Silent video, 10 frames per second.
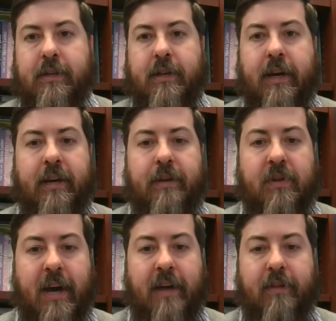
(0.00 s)
and I am
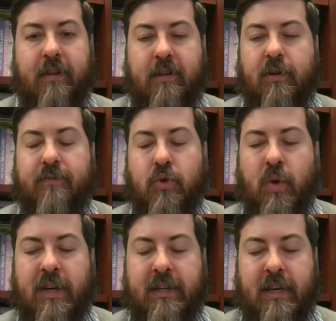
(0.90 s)
glad that you have
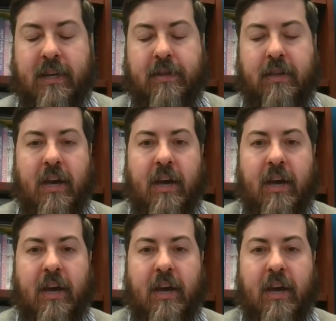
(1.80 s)
joined us